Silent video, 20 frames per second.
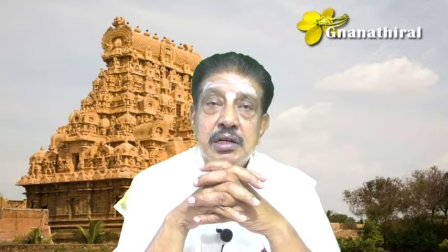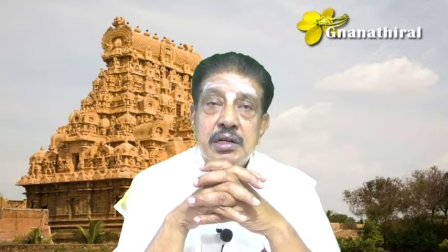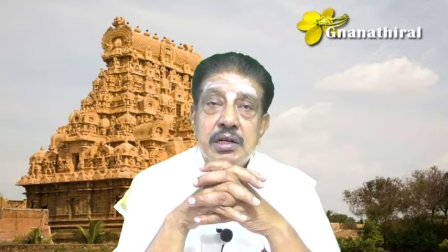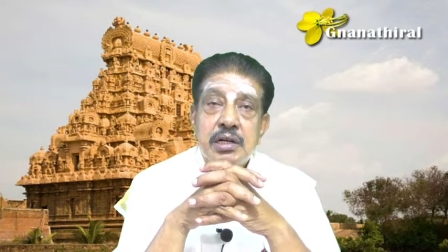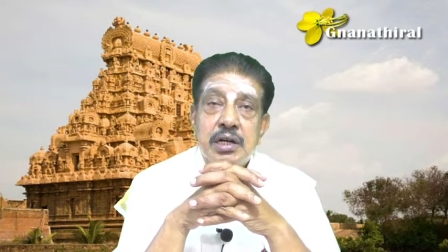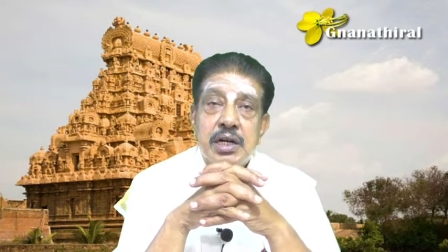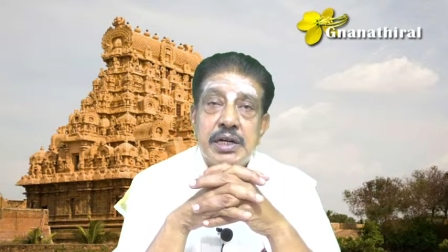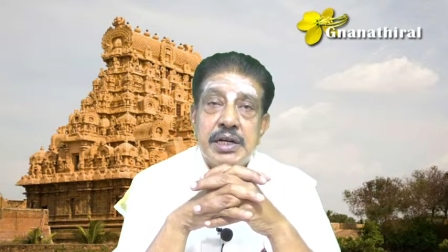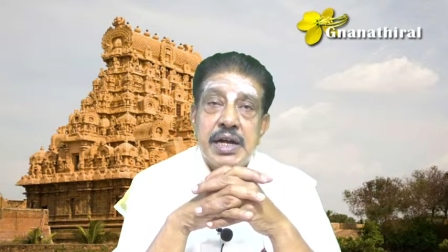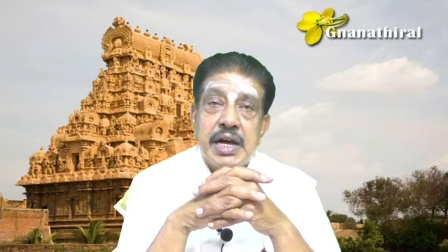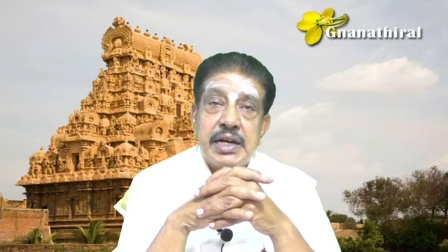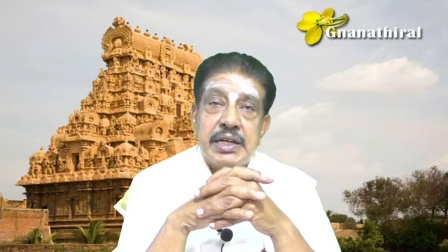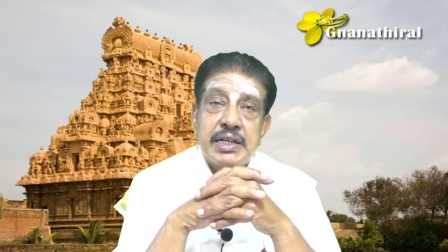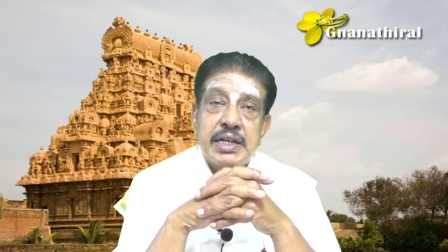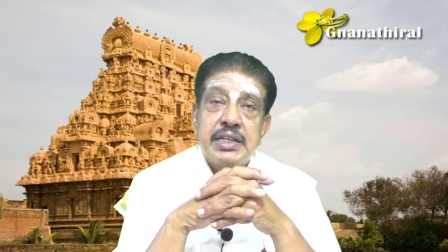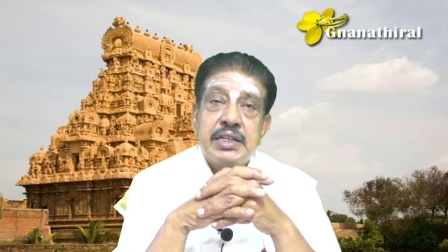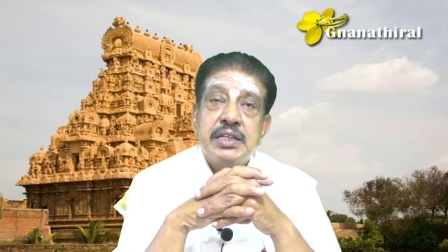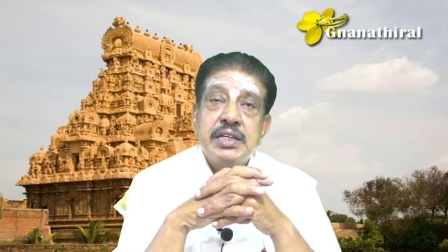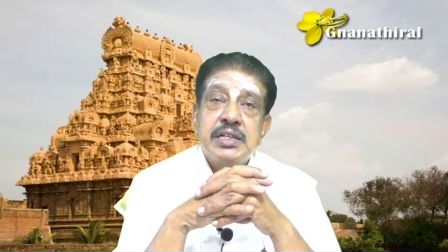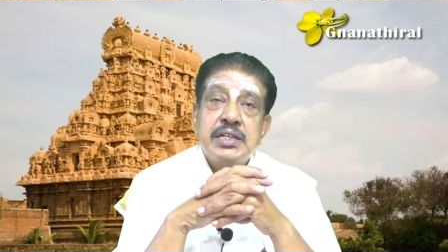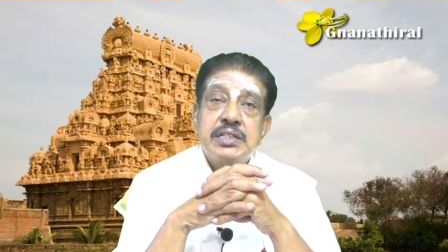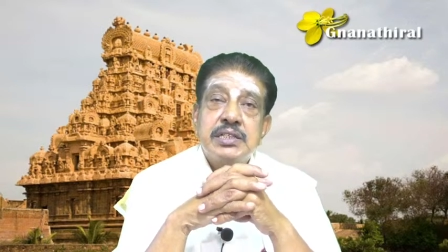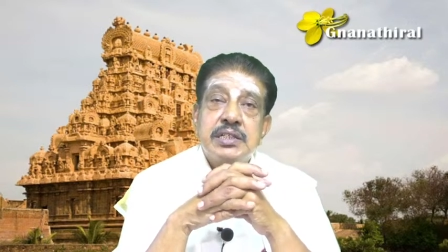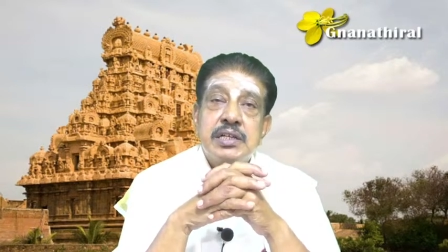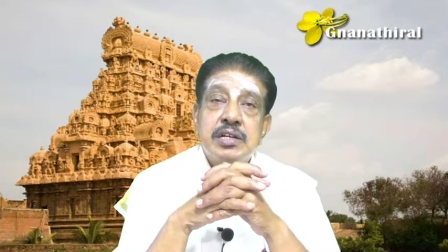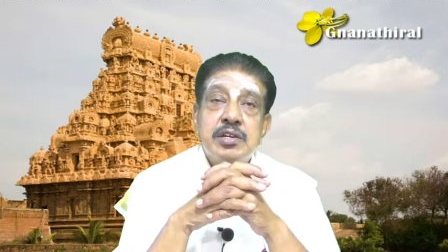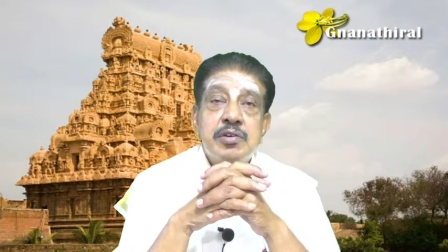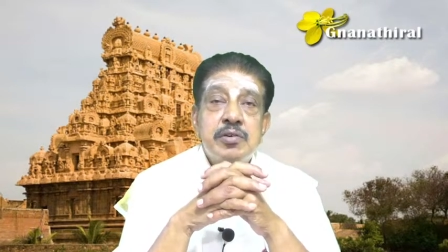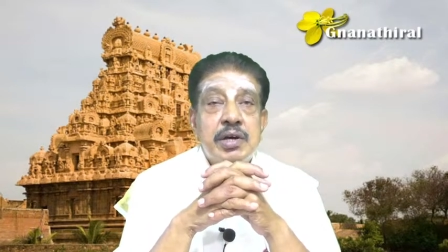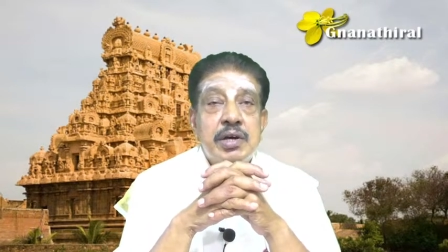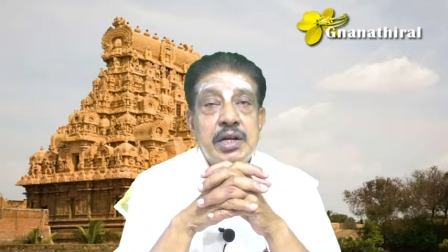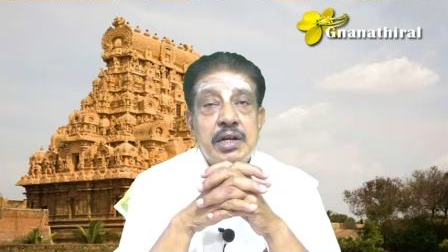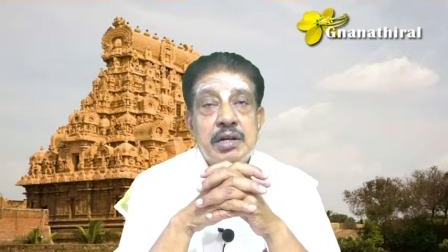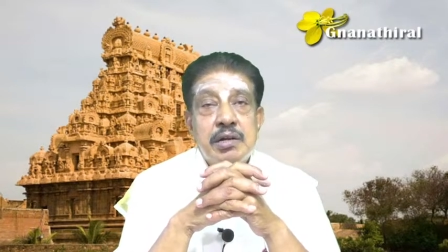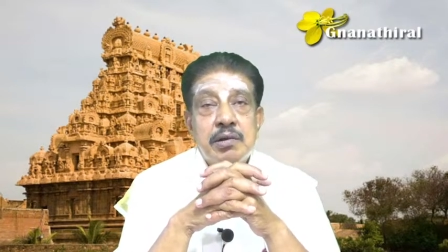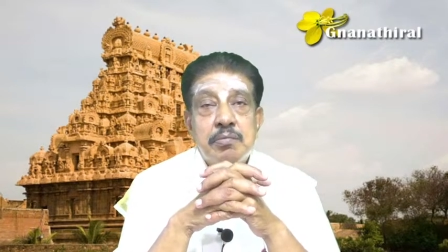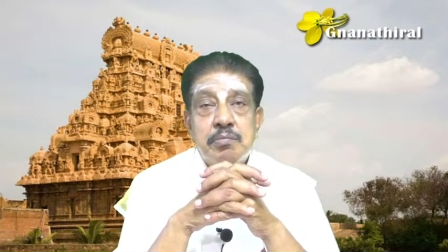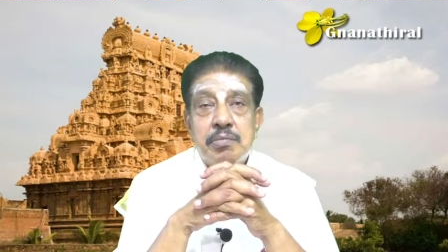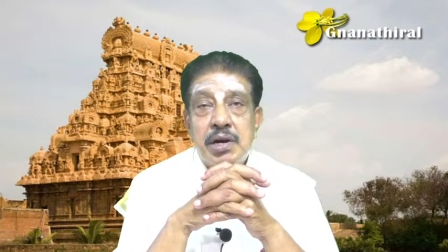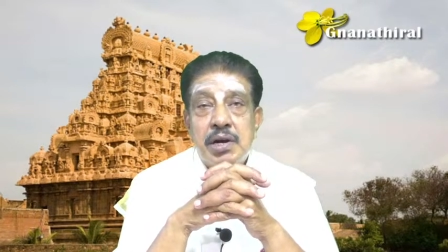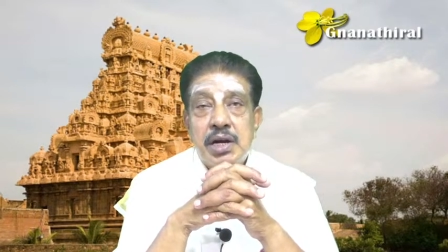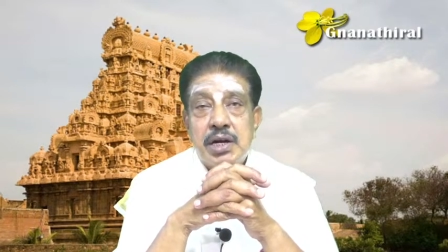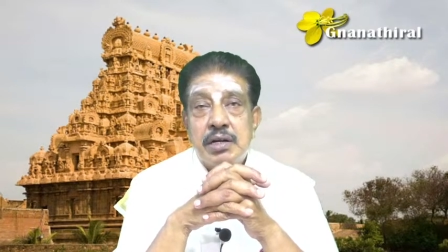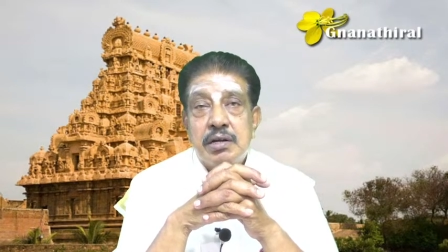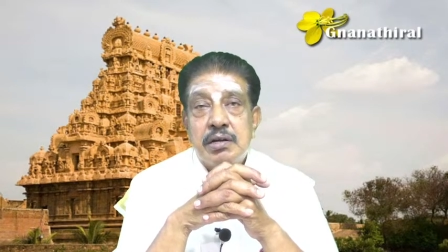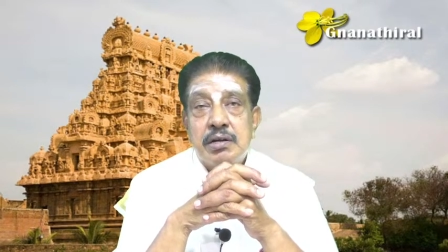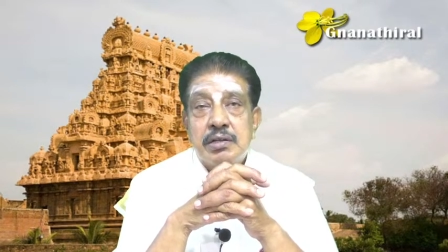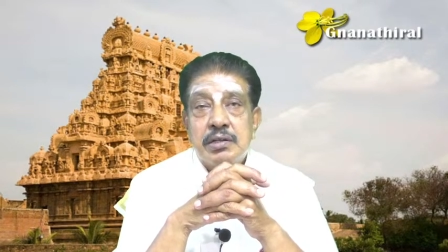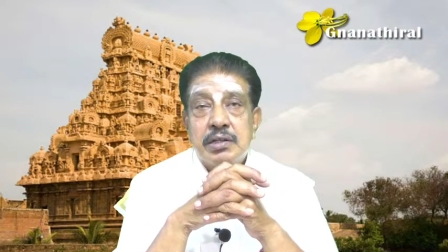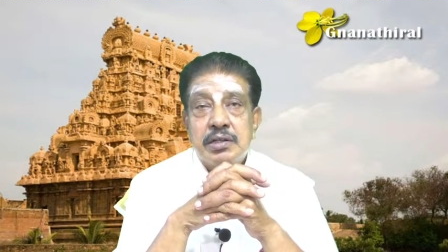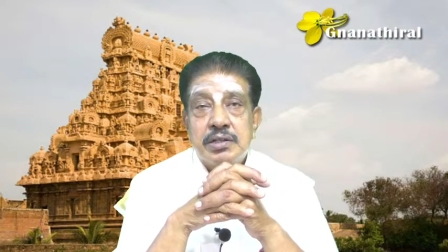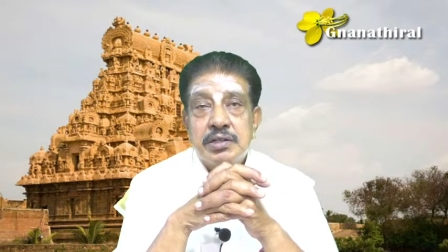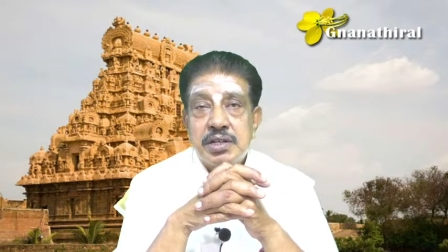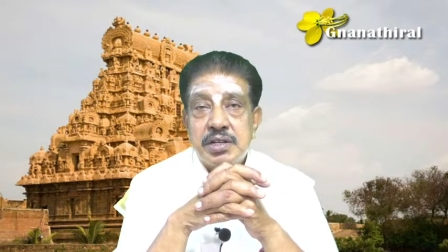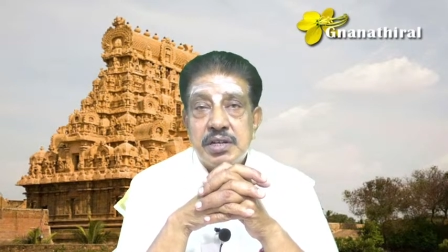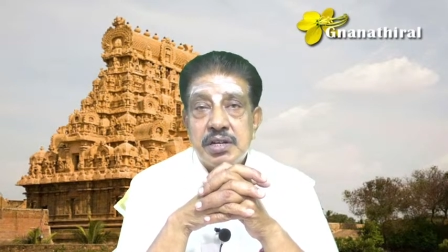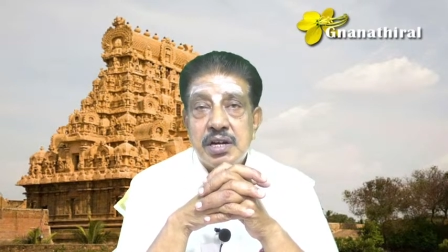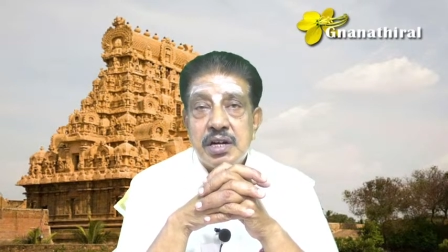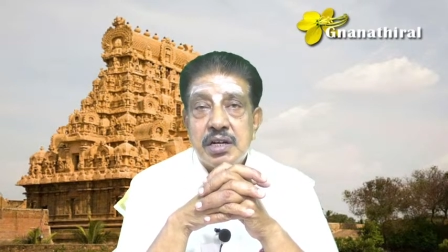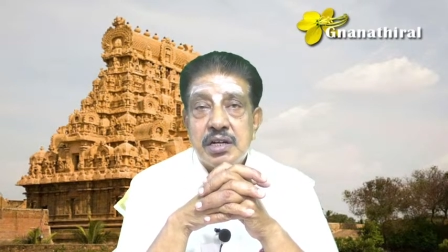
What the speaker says: and other things in your blood. Is it not?